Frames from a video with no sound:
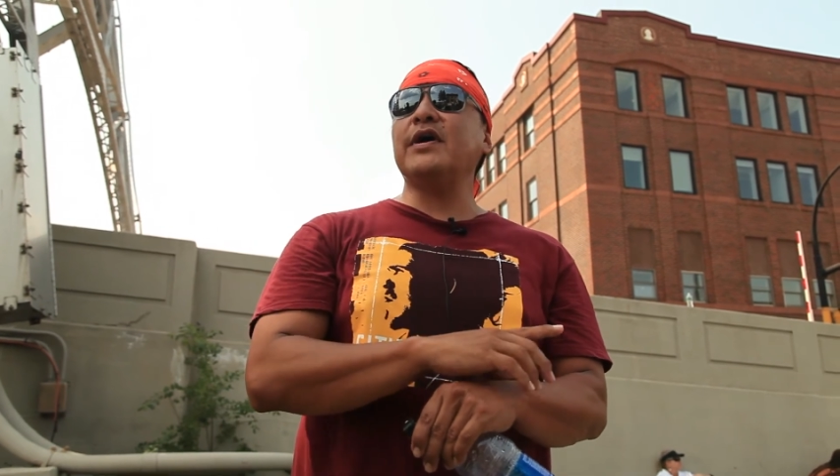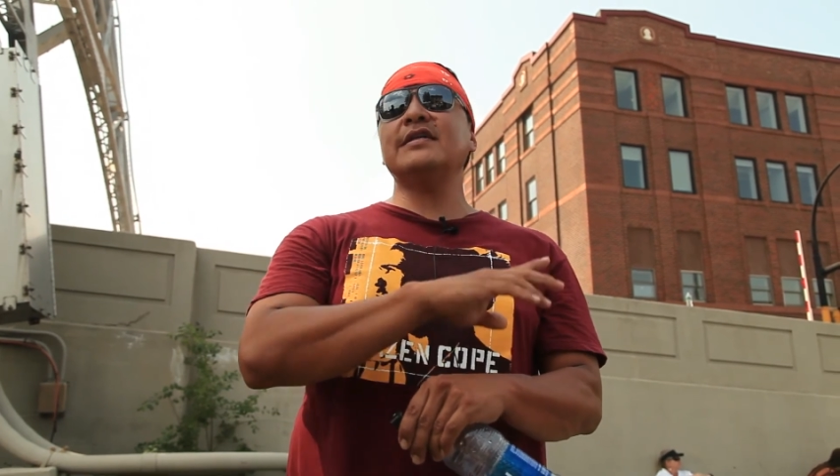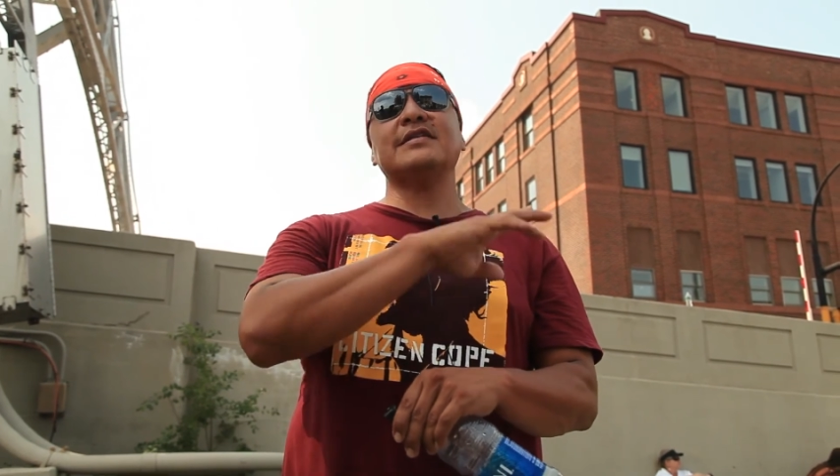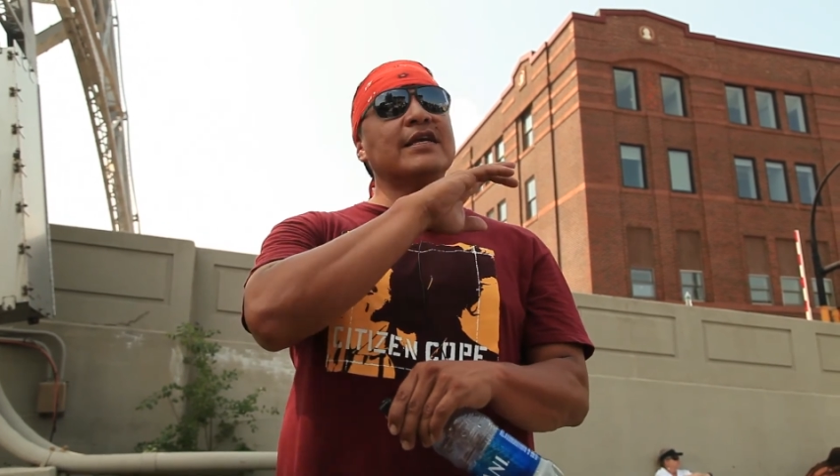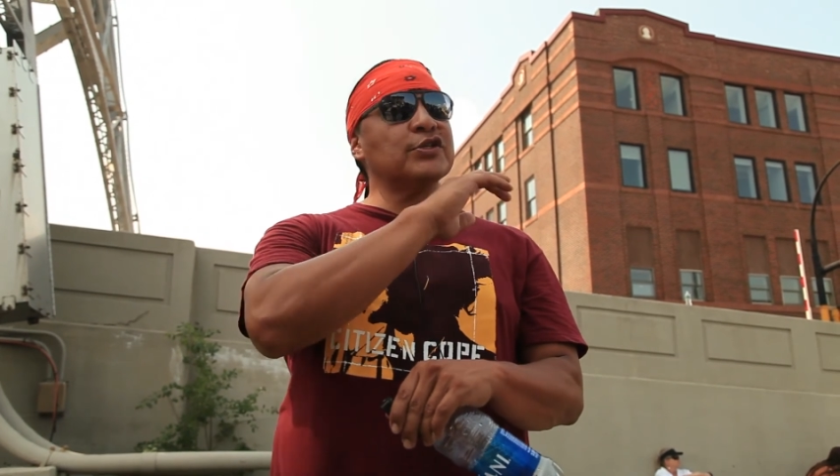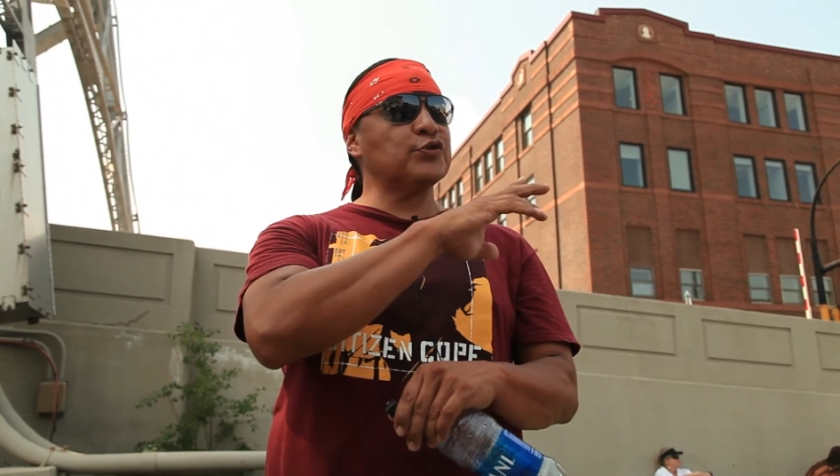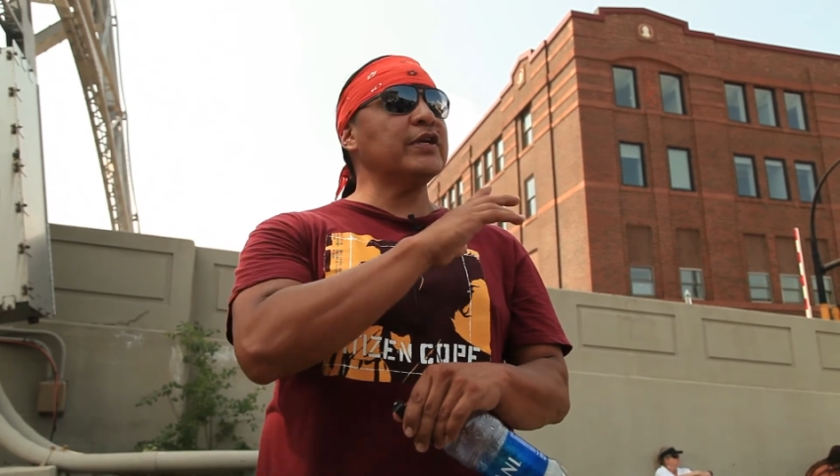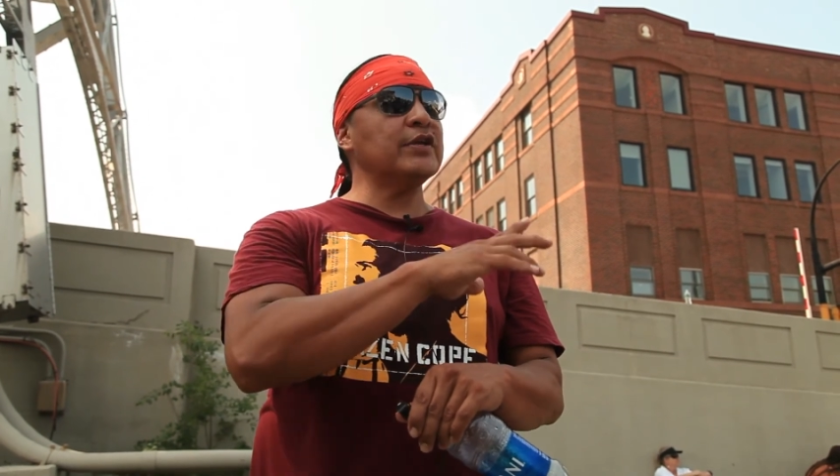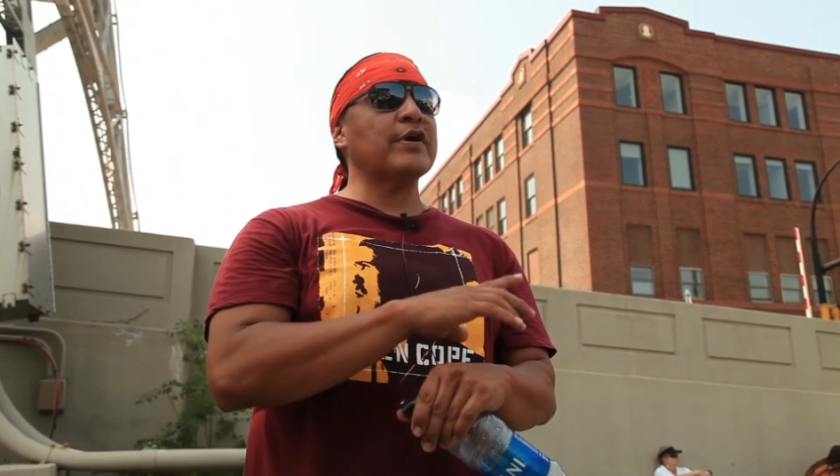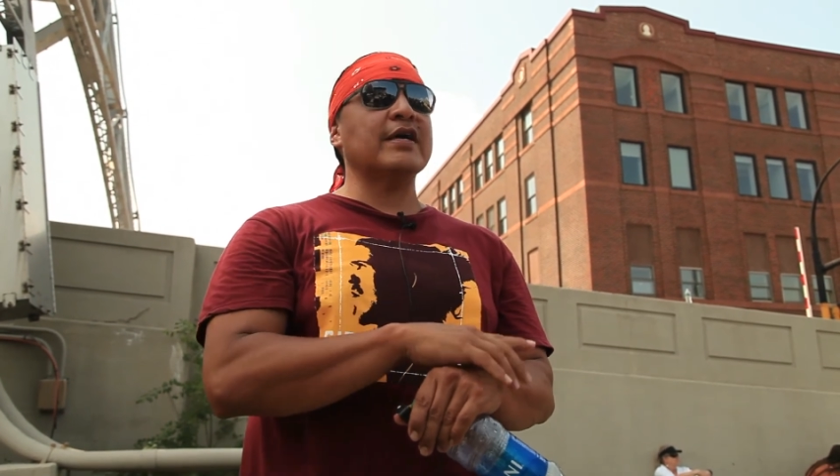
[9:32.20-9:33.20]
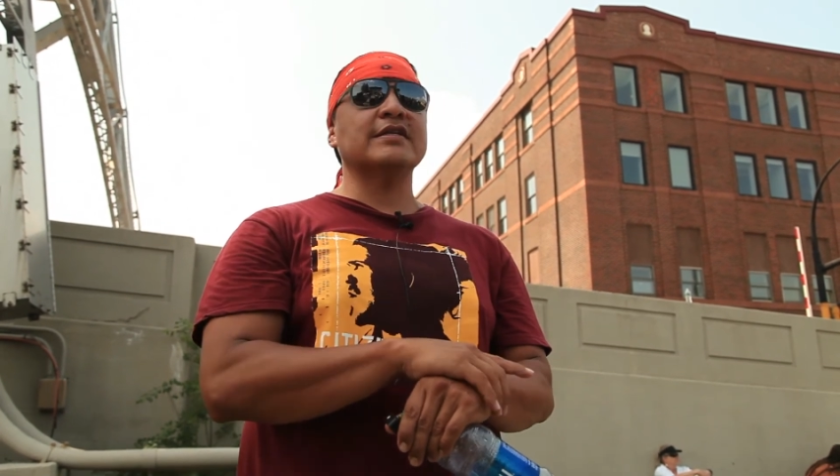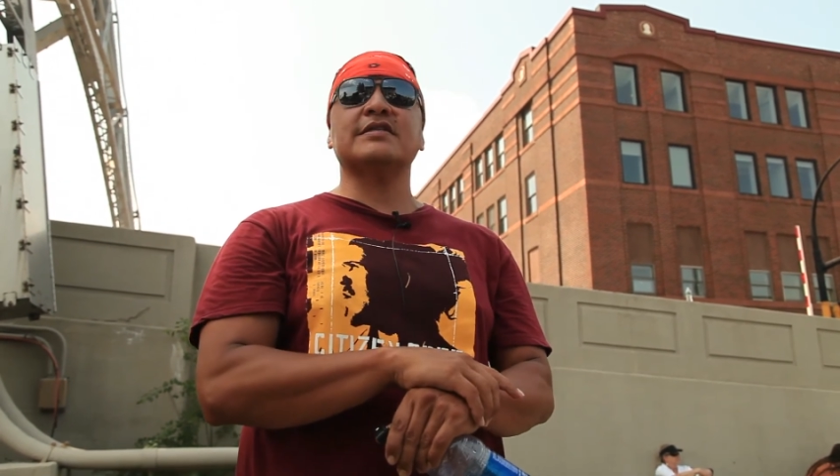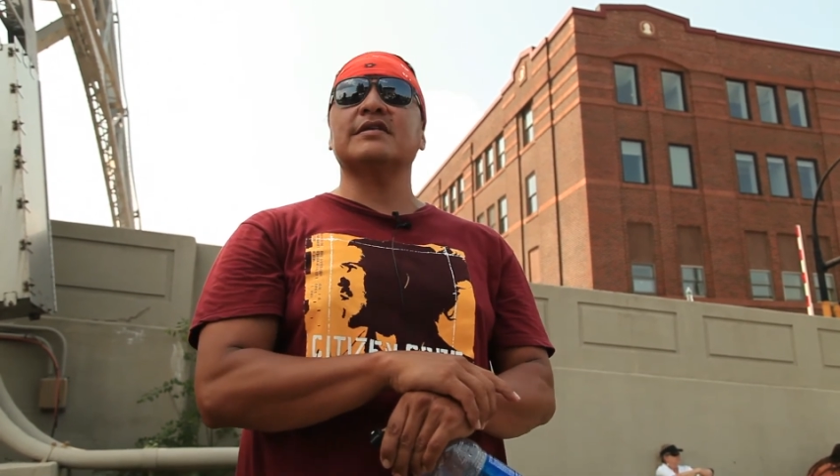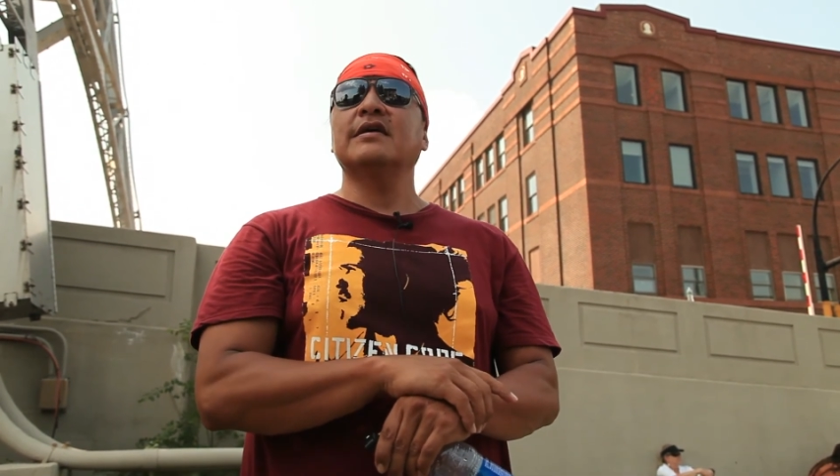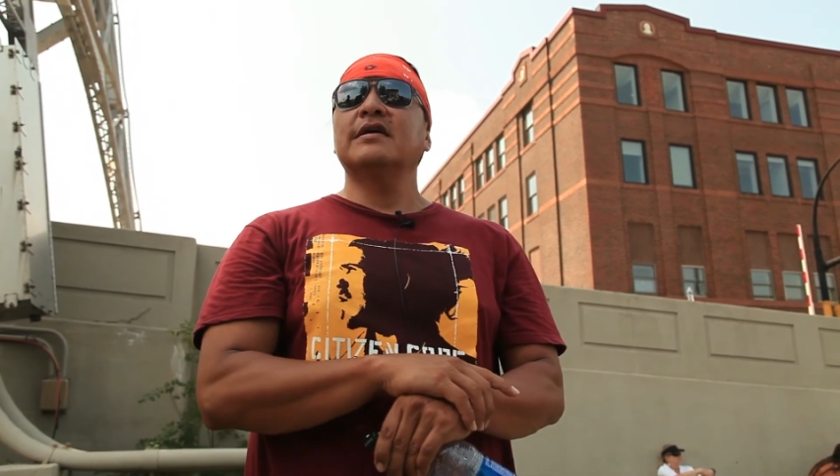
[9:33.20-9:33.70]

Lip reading: rights and treaty rights